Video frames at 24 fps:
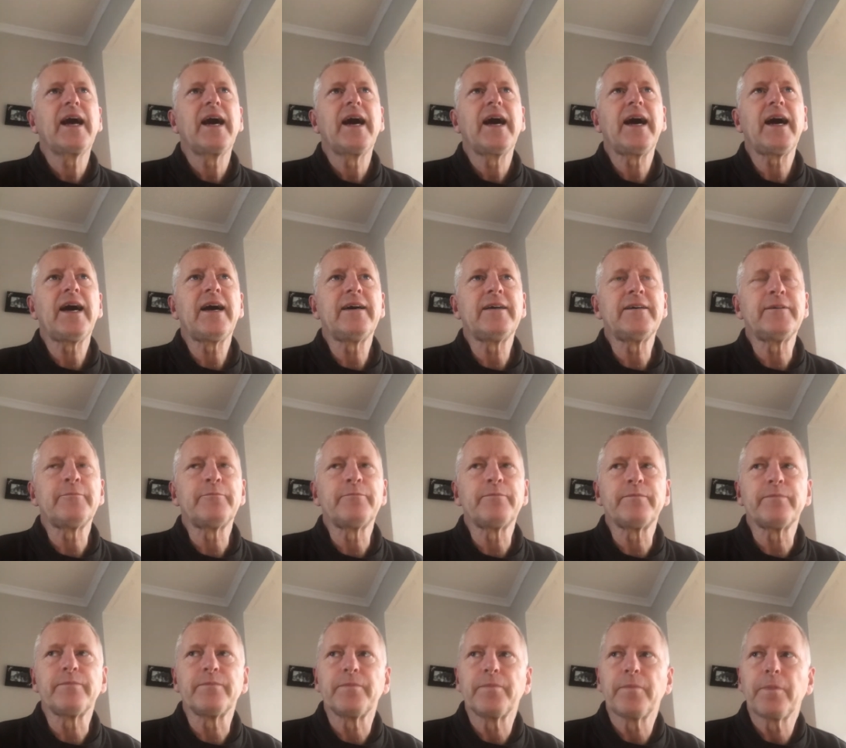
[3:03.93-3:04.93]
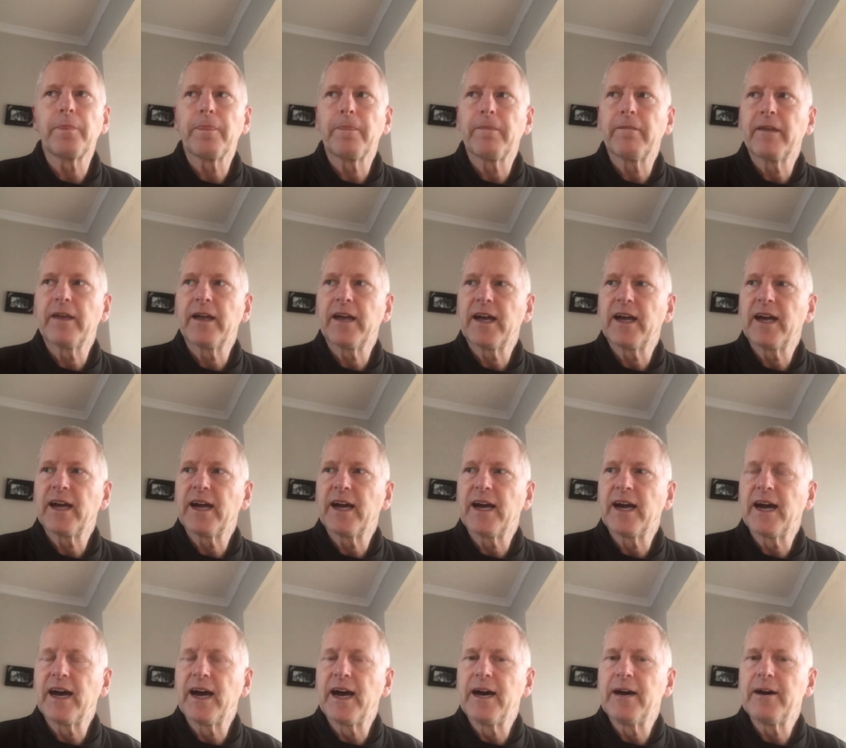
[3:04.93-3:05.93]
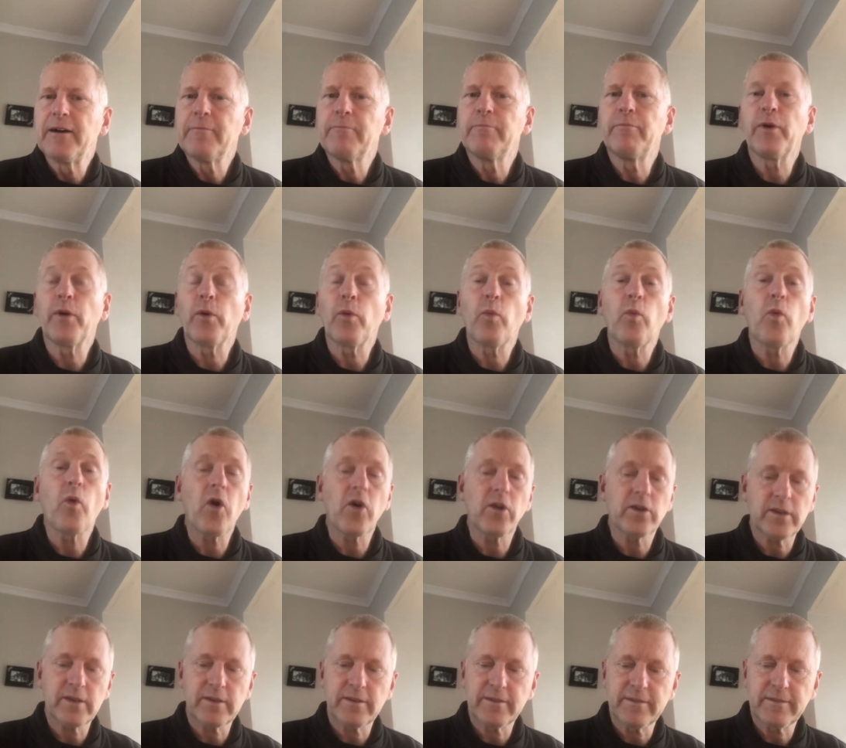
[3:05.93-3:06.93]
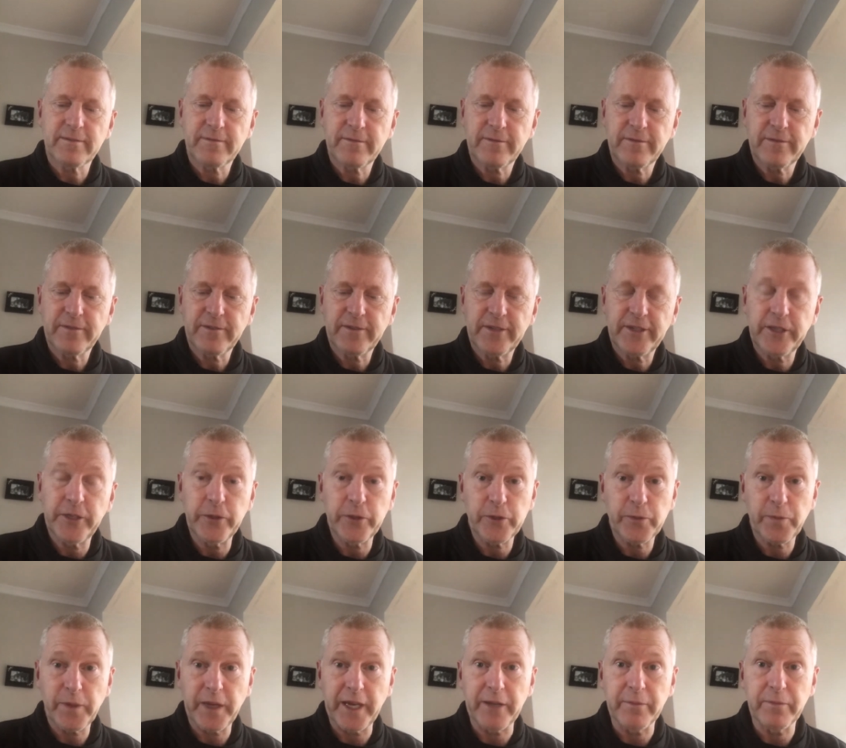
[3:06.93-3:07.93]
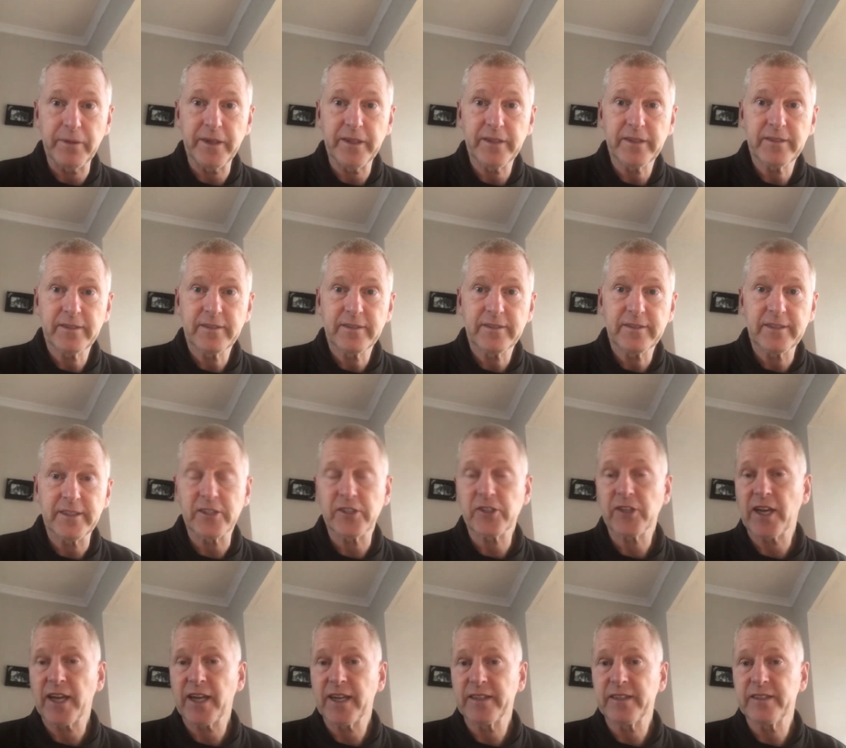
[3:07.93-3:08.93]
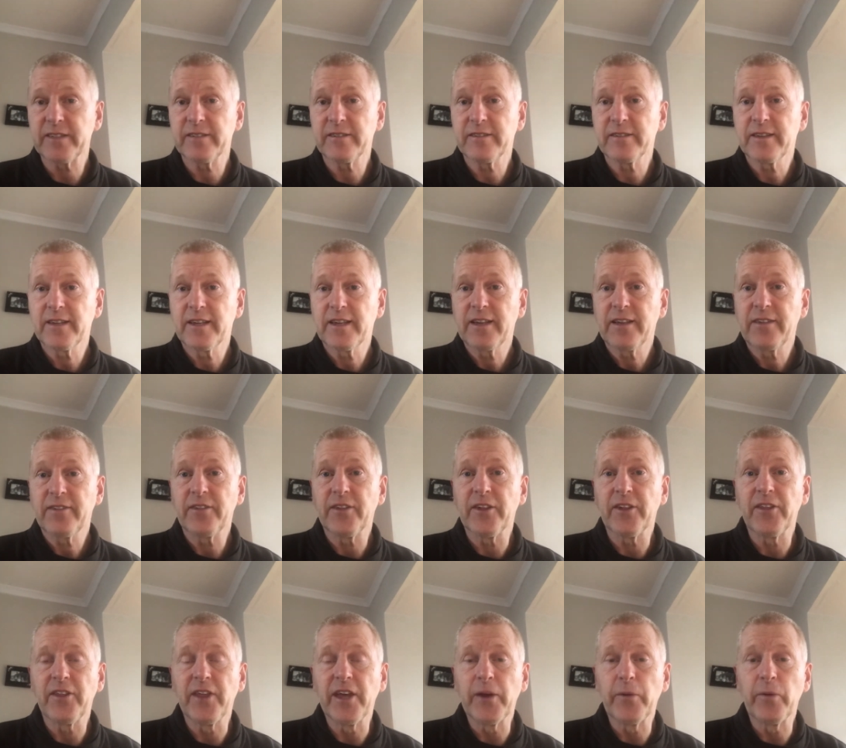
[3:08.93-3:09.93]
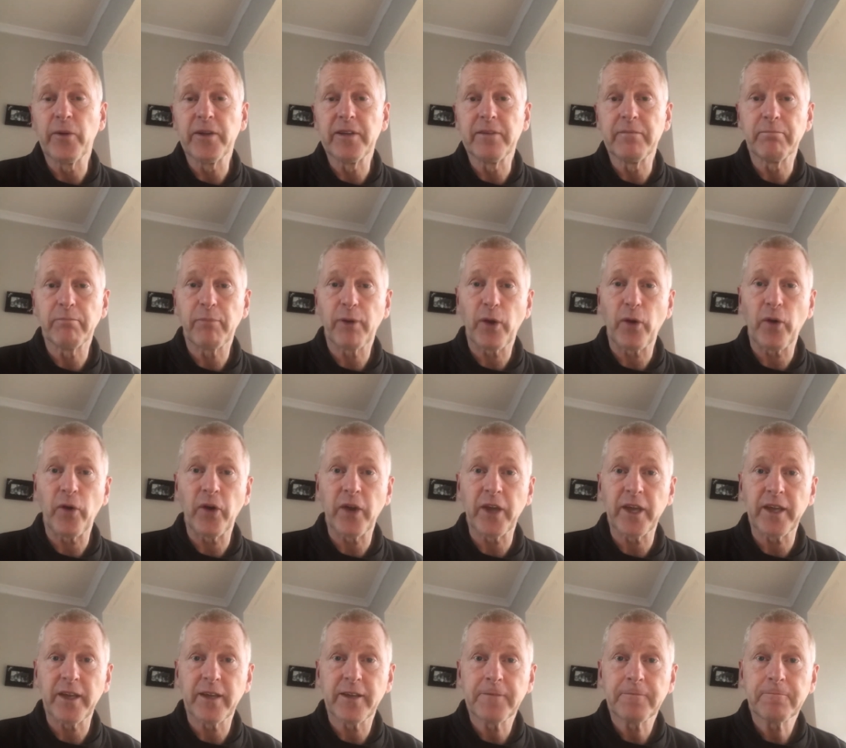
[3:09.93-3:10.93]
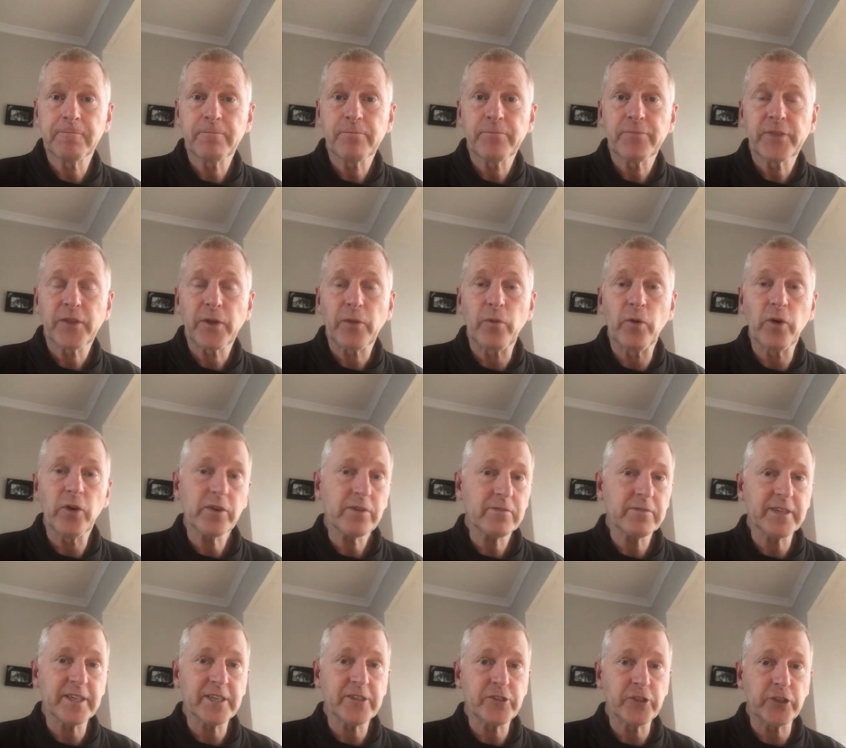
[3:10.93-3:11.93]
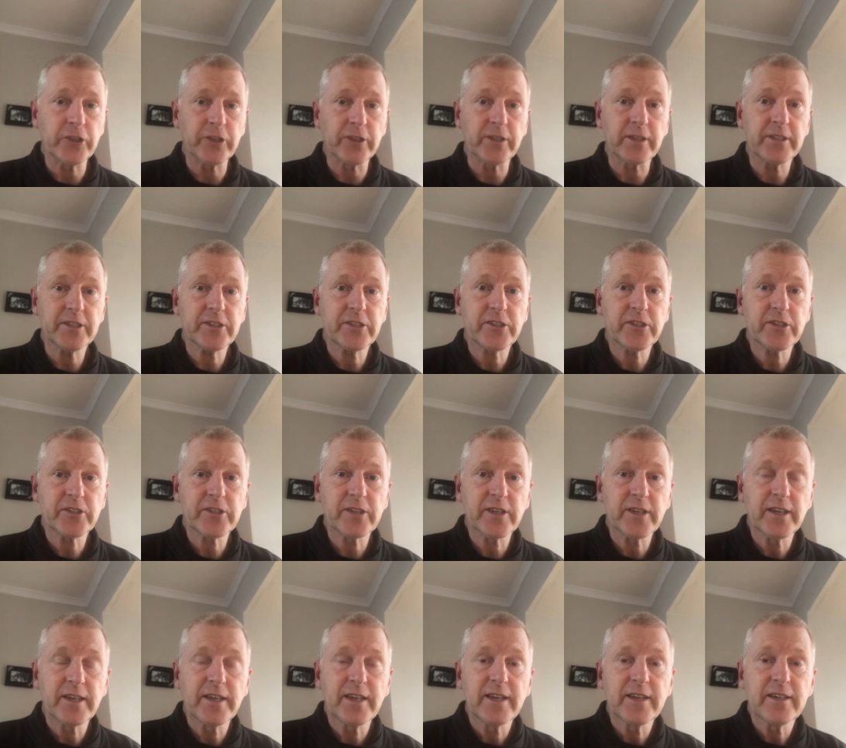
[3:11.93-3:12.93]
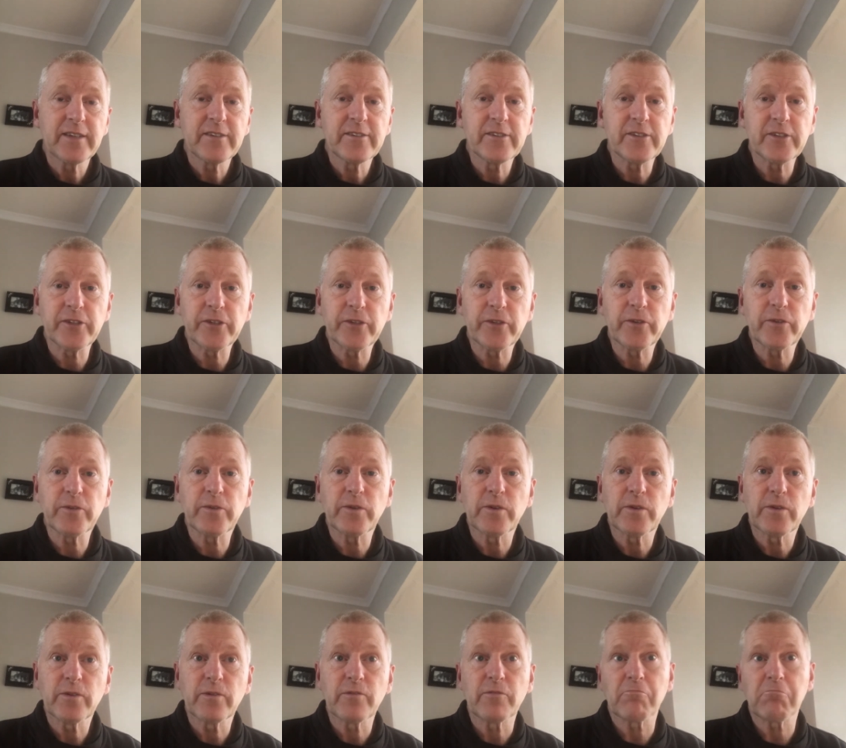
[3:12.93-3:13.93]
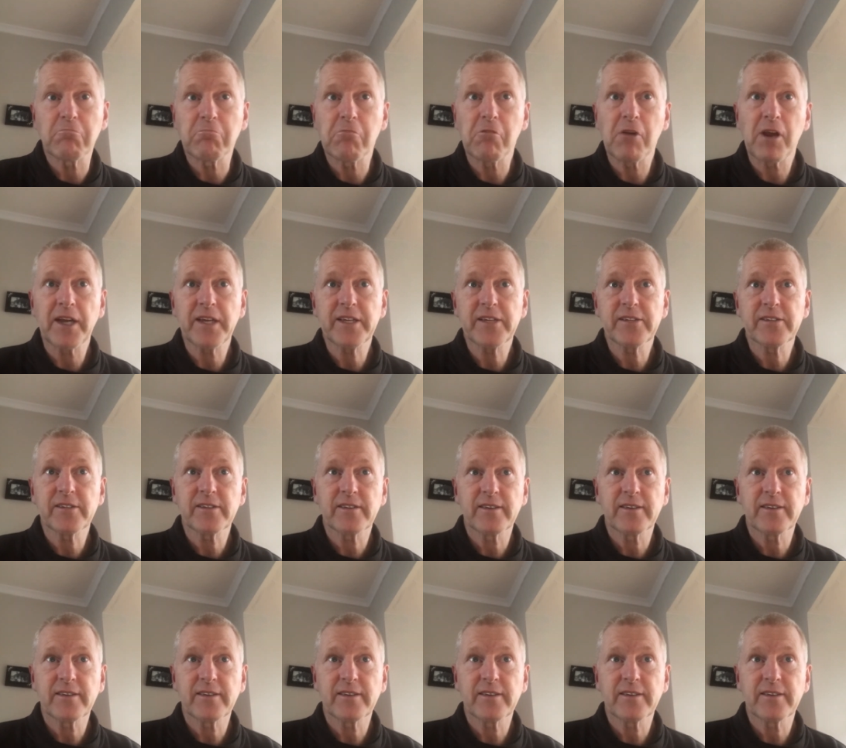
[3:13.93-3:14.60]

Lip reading: But one newspaper decided that they would employ one of their journalists to write